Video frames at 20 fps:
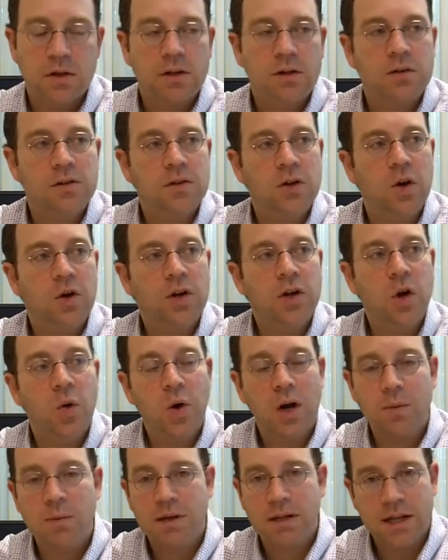So you don't
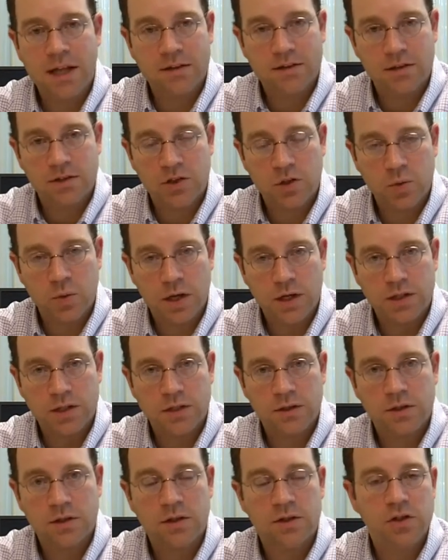want to be in that
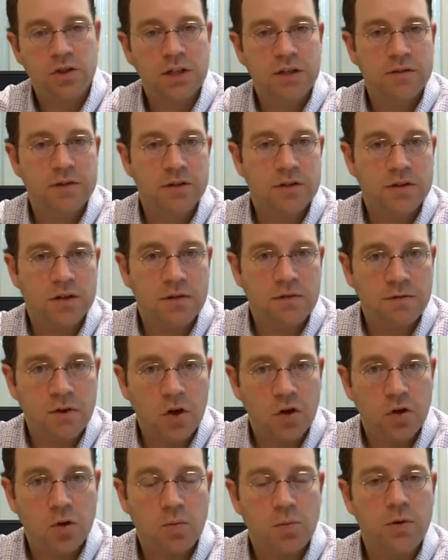situation because you're leaving yourself
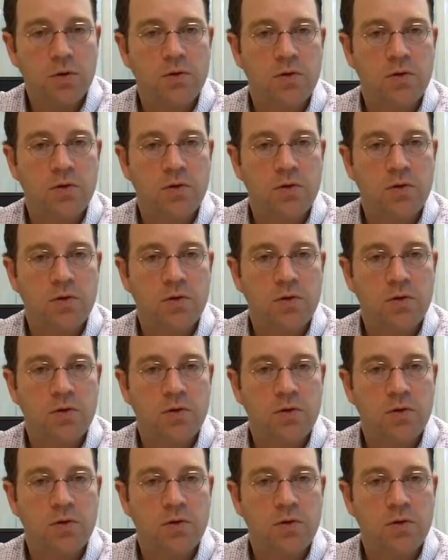vulnerable.